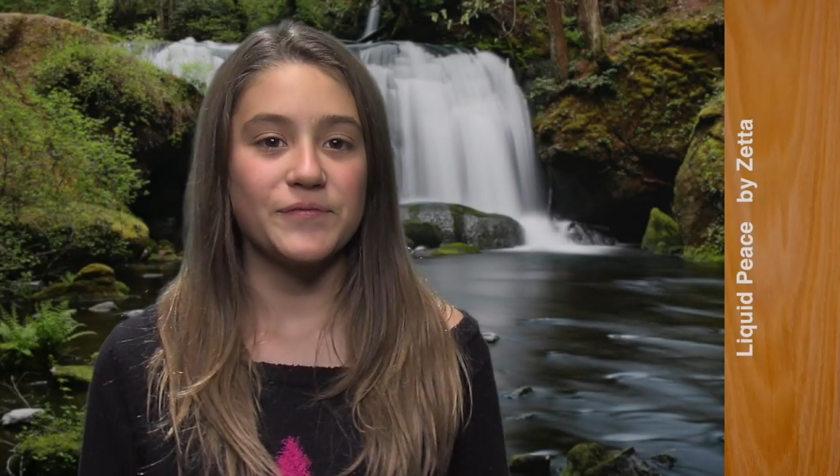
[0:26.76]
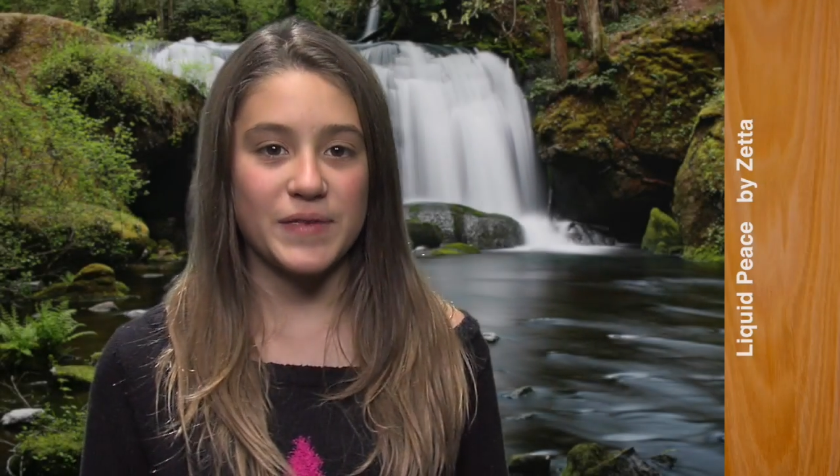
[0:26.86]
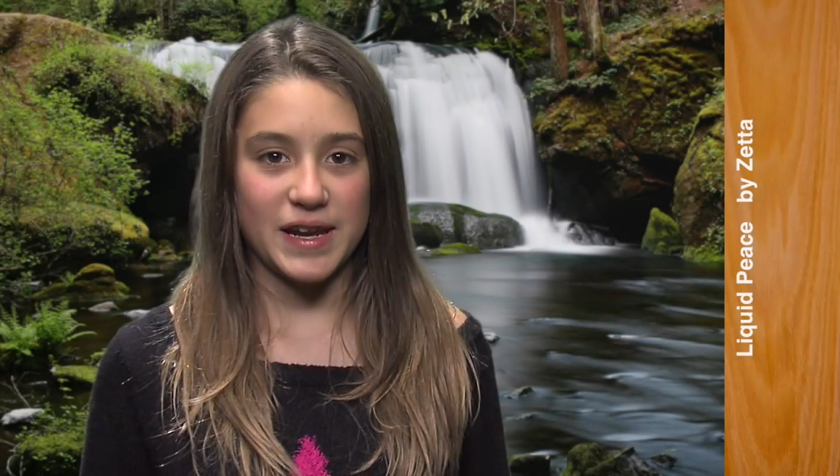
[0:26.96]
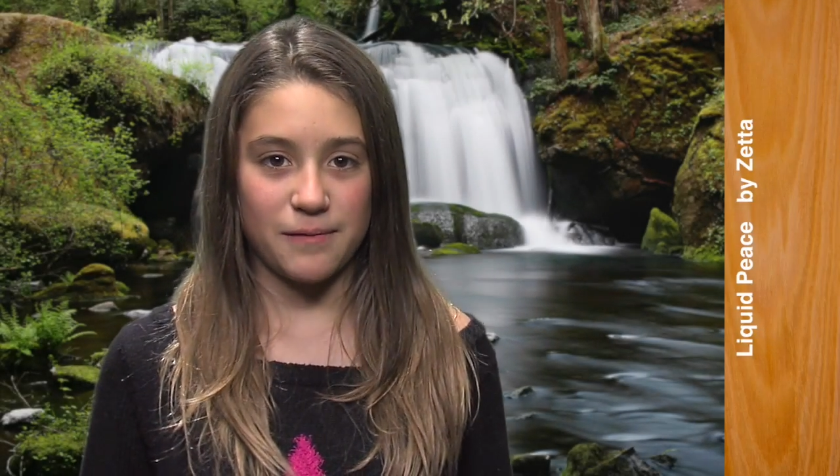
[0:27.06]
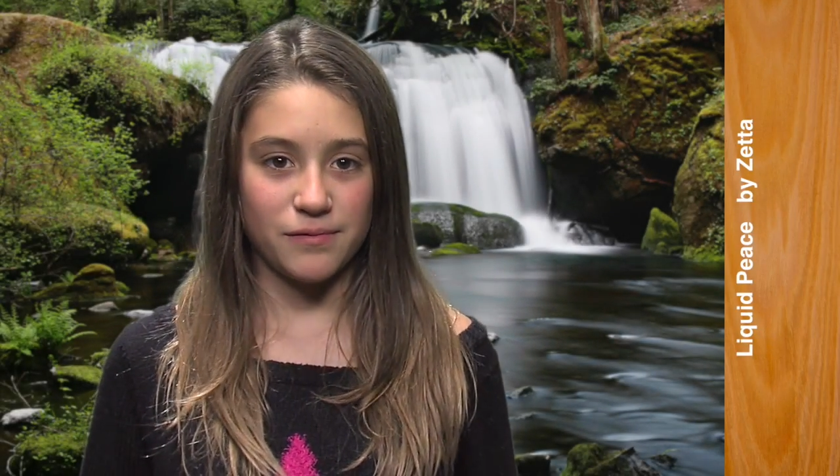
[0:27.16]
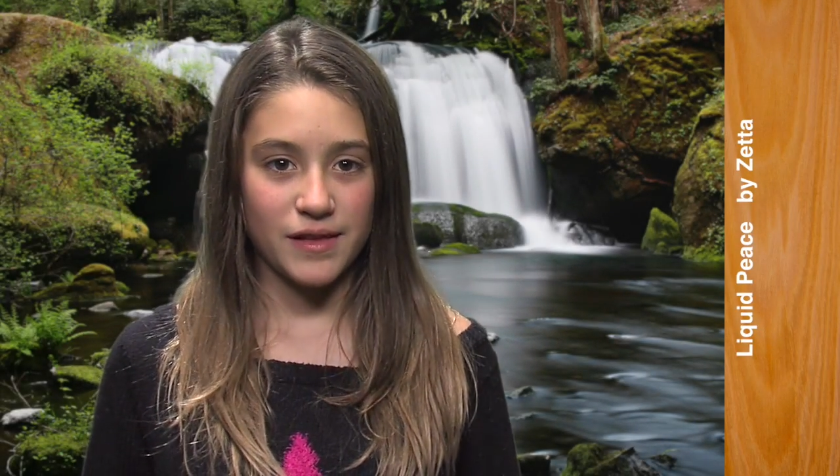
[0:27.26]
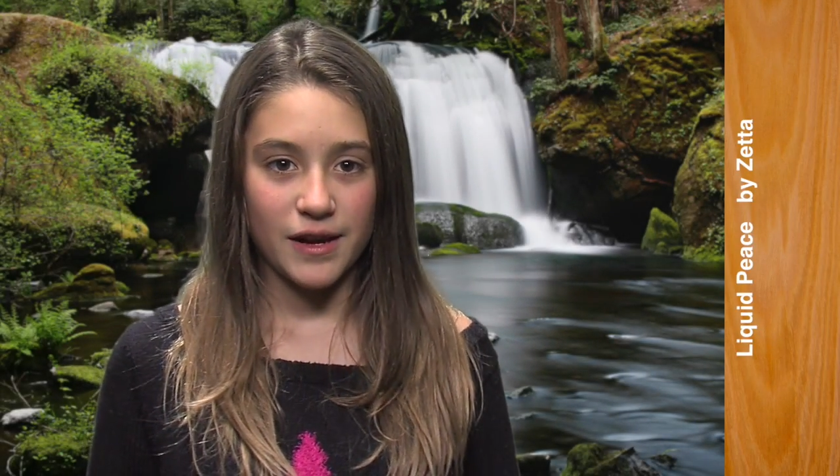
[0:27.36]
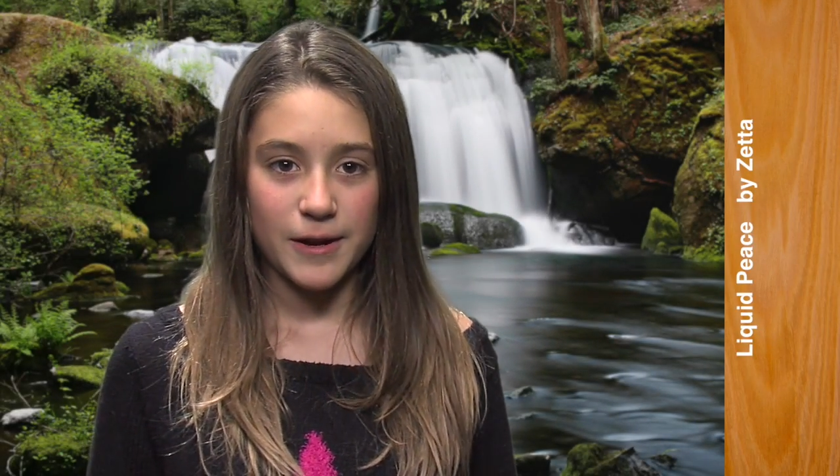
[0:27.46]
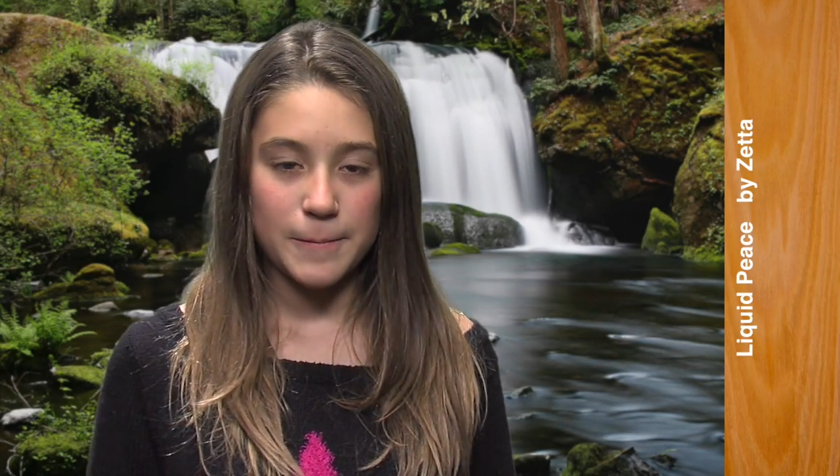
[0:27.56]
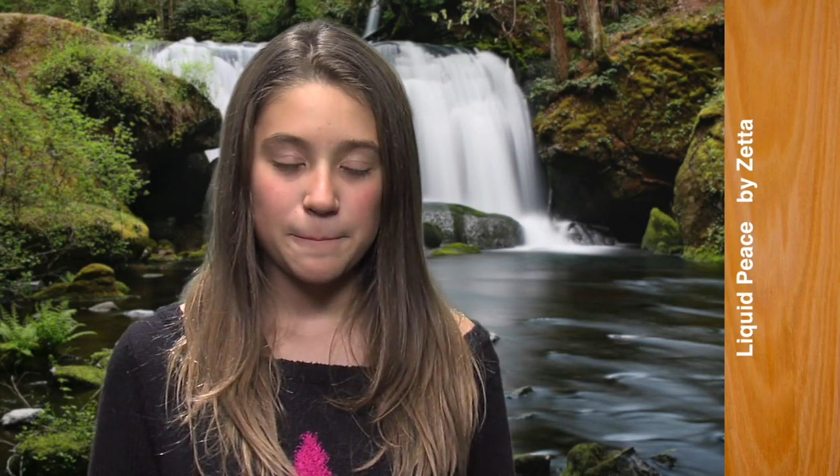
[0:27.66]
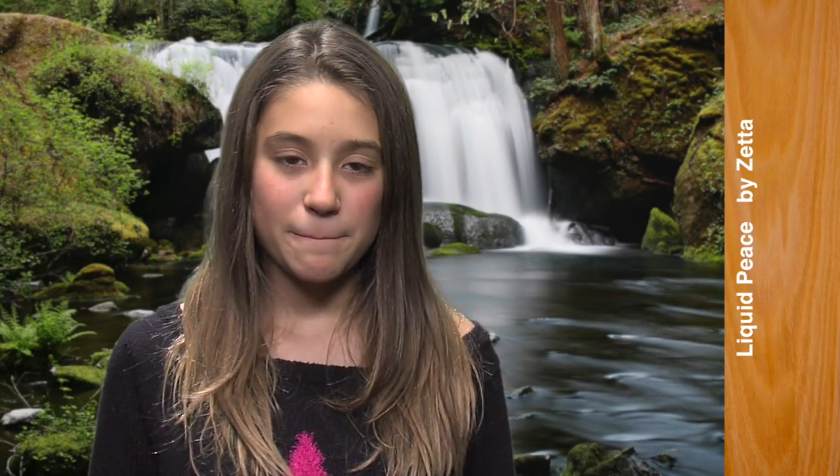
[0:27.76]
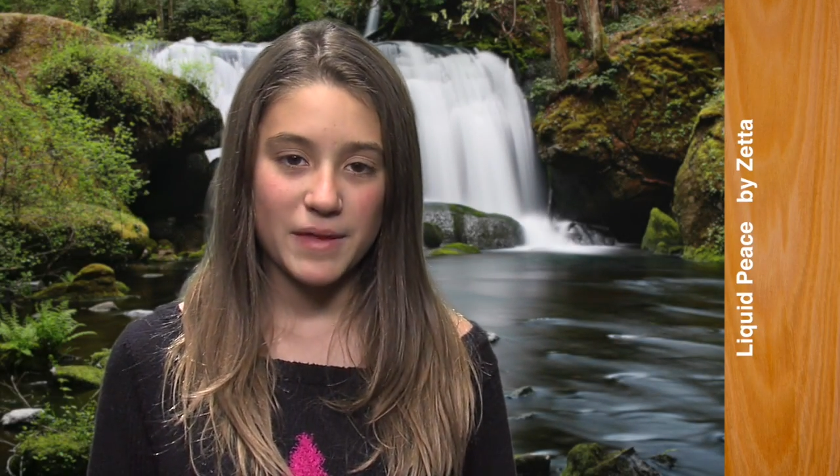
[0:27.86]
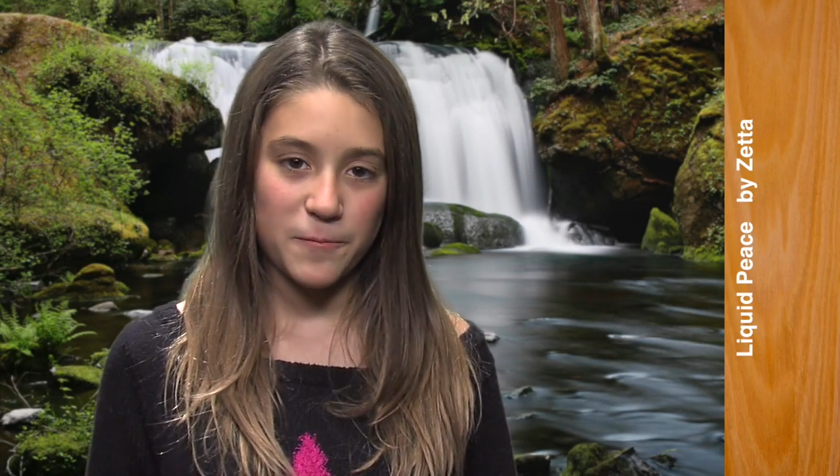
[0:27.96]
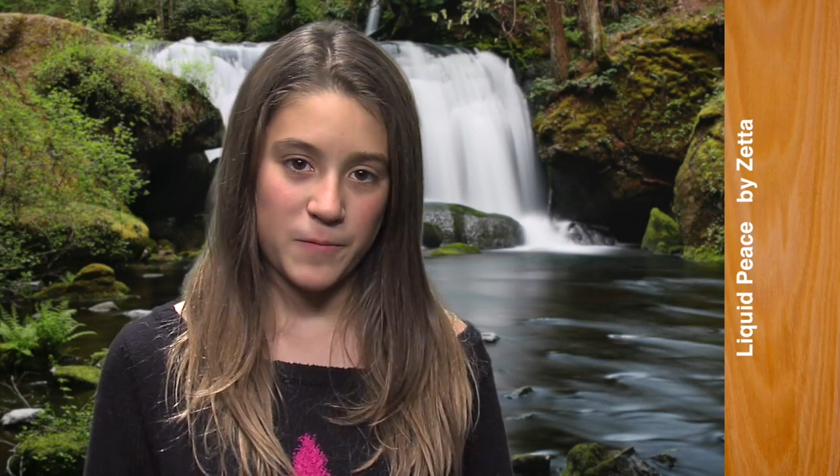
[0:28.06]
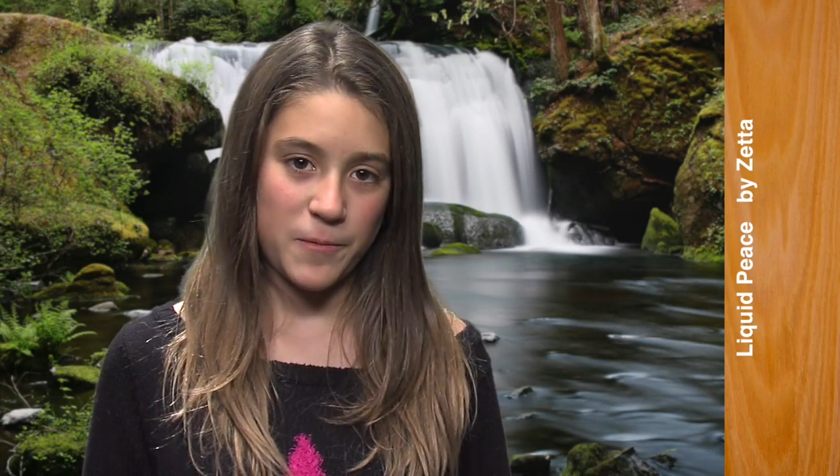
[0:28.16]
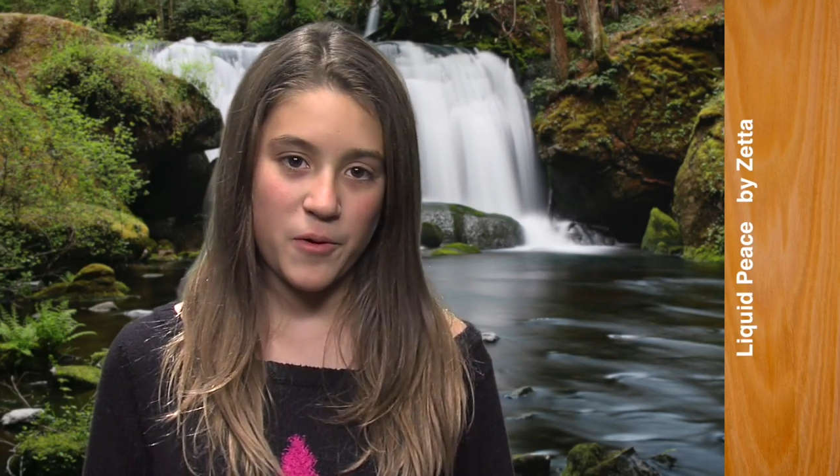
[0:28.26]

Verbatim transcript: My name's Zetta. My